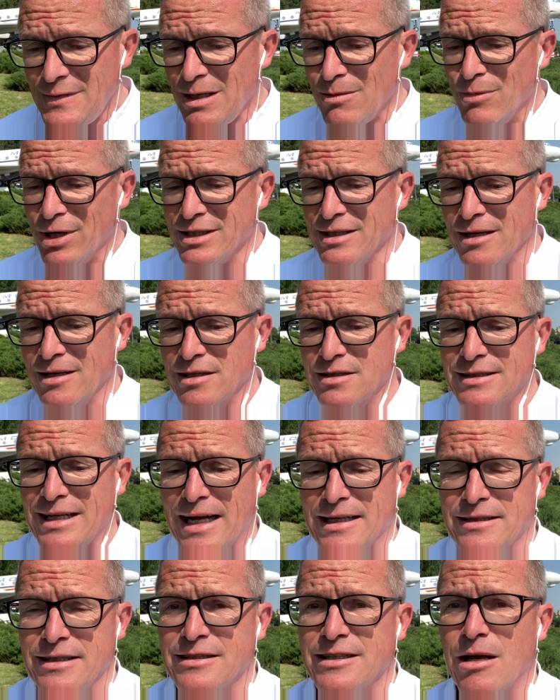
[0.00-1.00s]
But
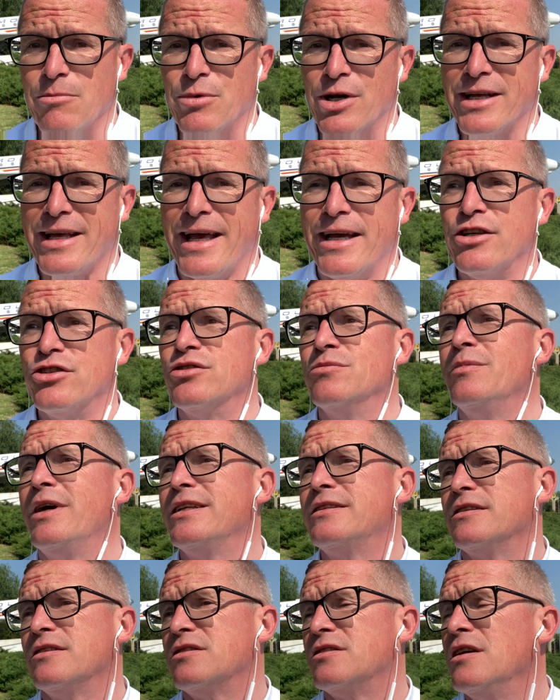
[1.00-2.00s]
starting the application
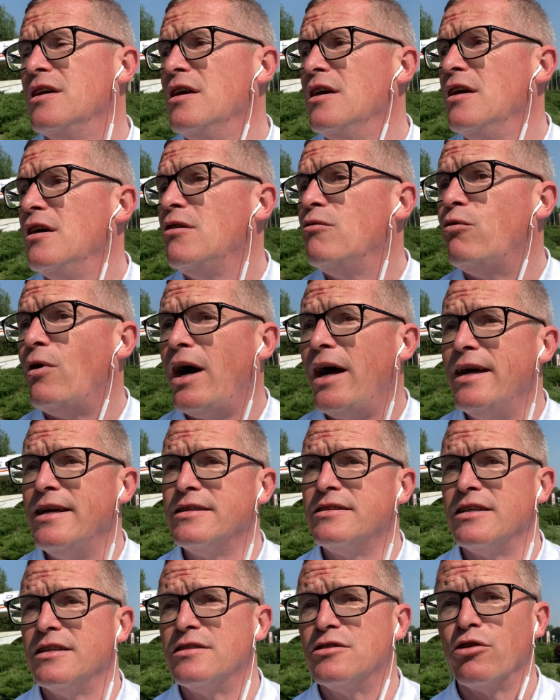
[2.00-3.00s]
matters. Why
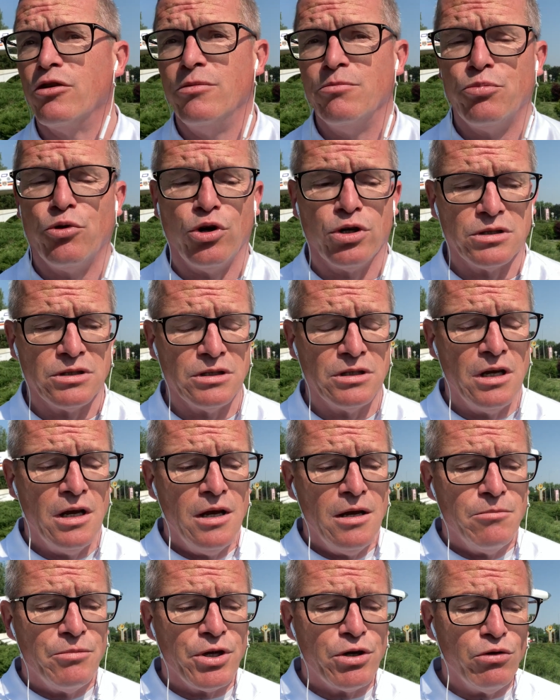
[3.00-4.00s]
it is so important?
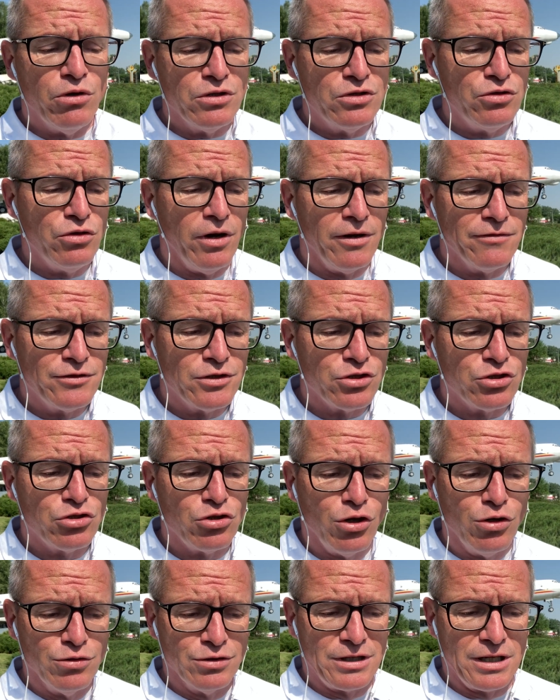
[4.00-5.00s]
Because you have to
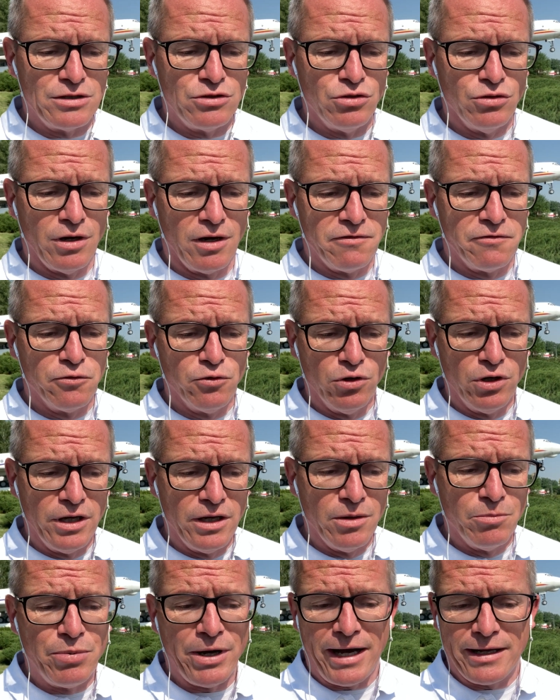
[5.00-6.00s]
show that you are
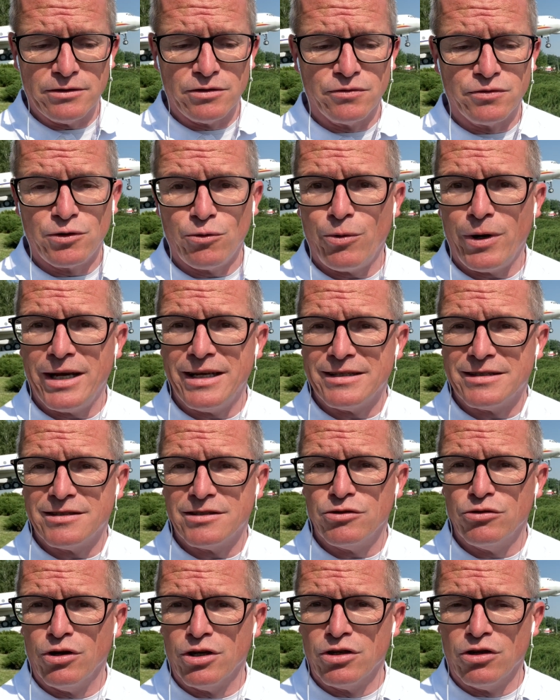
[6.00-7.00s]
fully part of the West.
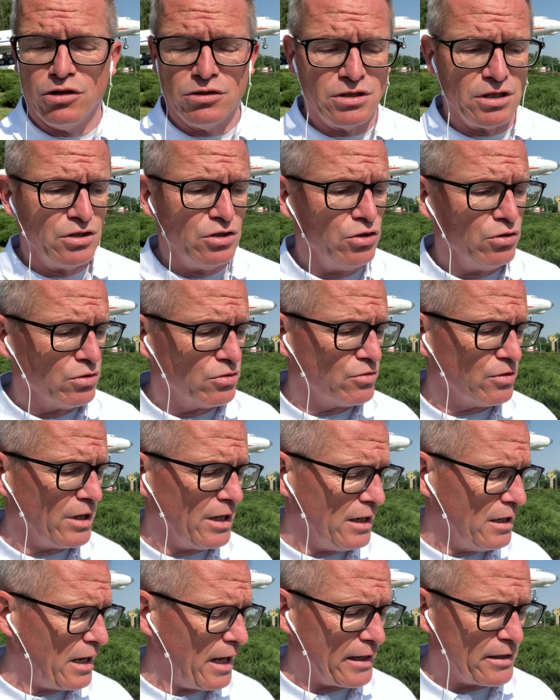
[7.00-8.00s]
You are not a
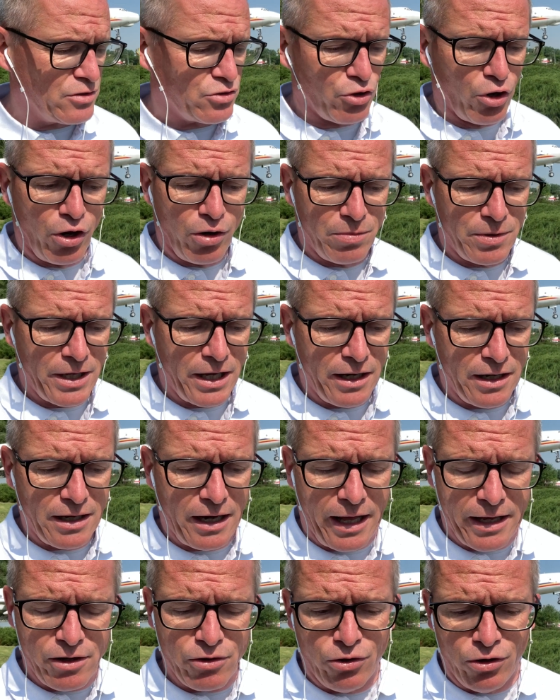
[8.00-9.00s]
neutral like Serbia,
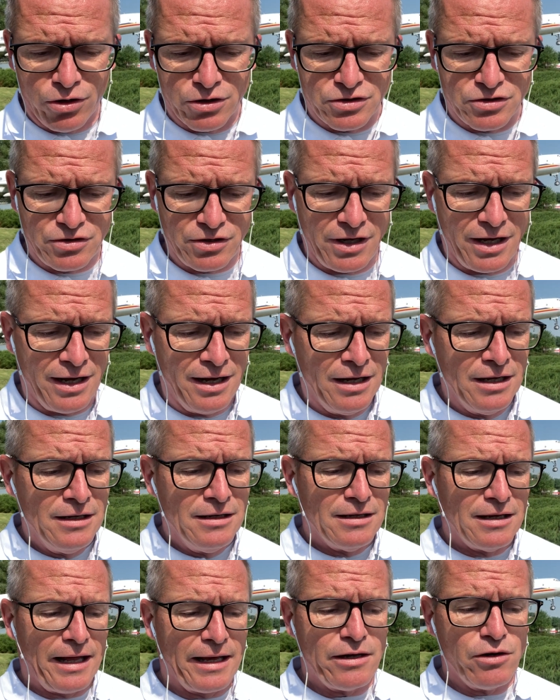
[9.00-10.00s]
like Austria,
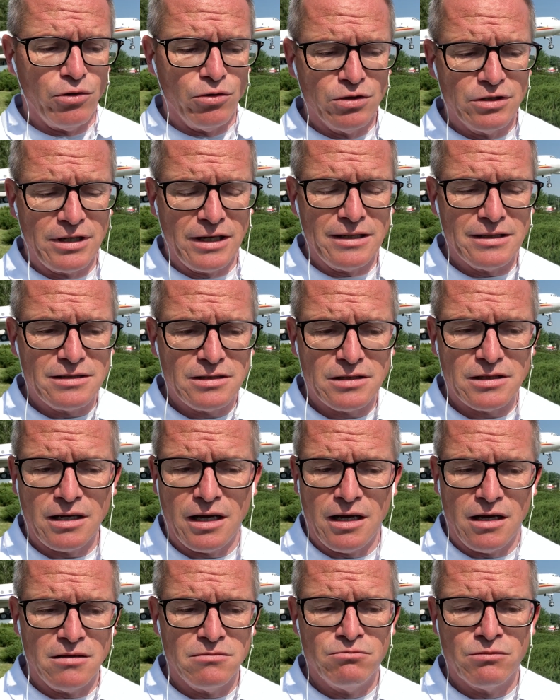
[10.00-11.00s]
like all this
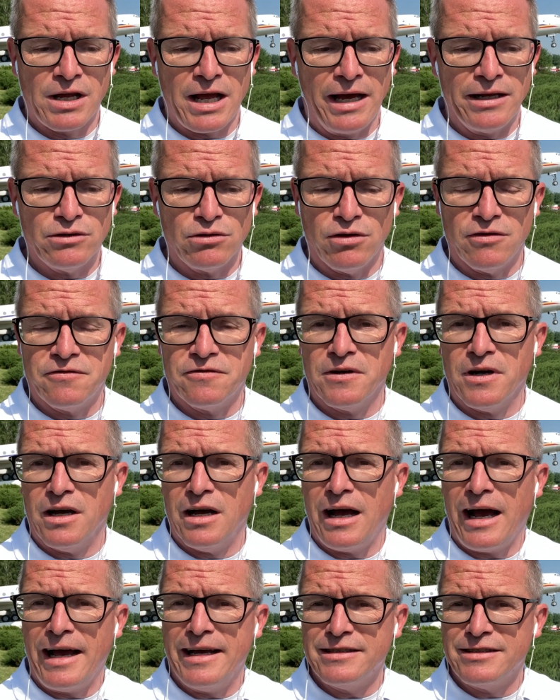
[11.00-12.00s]
kind of
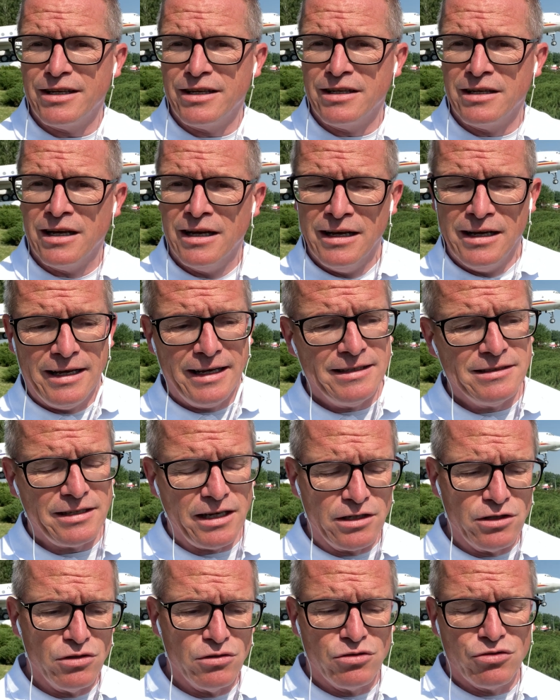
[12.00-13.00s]
hiding in
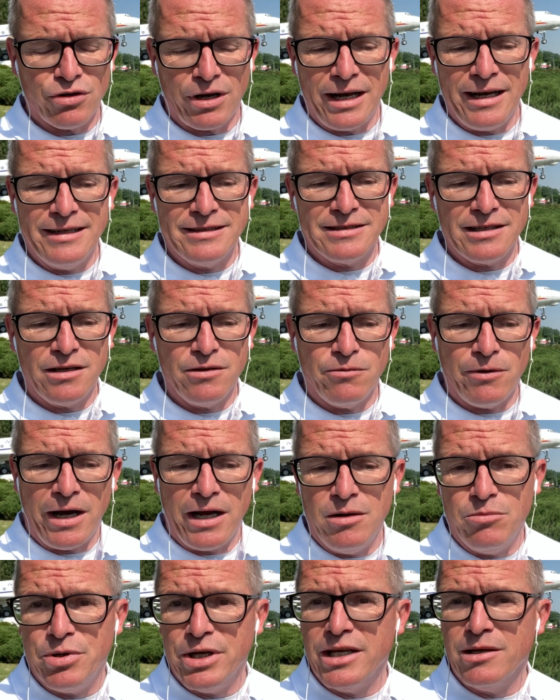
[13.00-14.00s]
their neutrality
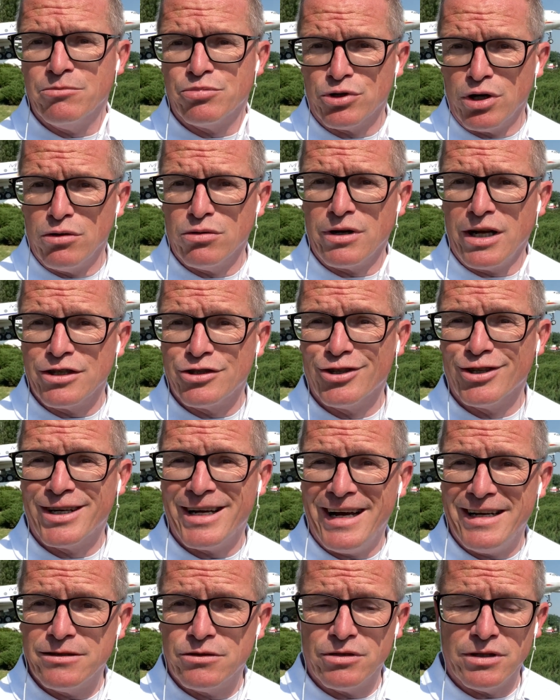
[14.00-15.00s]
while being pro-Russian
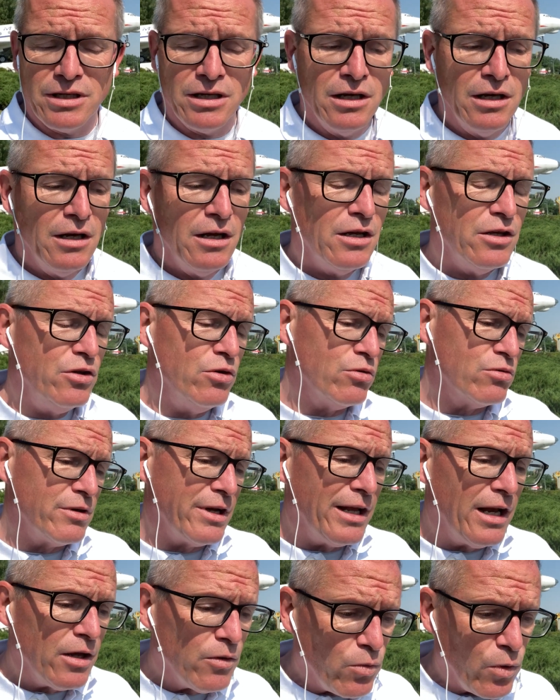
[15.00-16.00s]
country. you
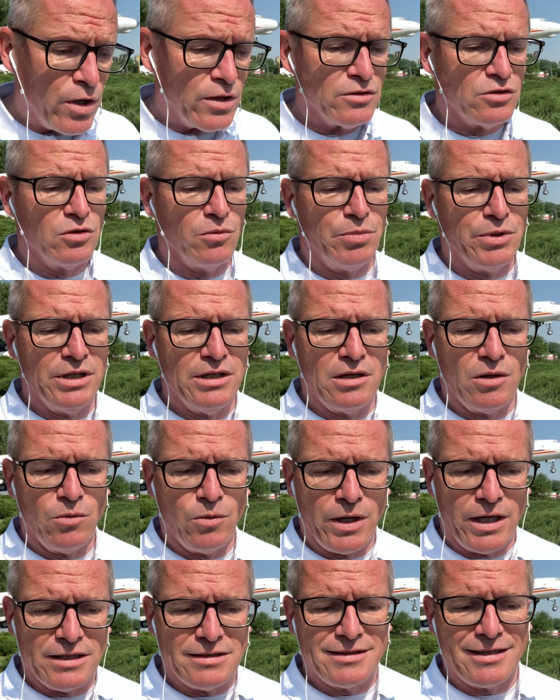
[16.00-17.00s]
really want to be the
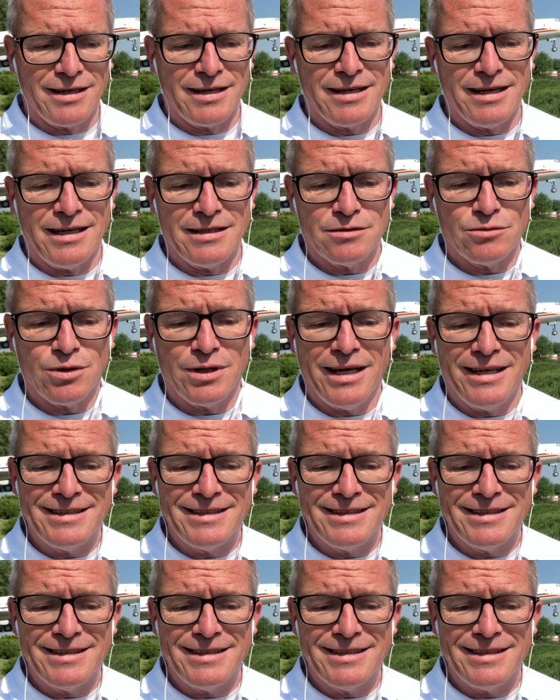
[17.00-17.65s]
Western country.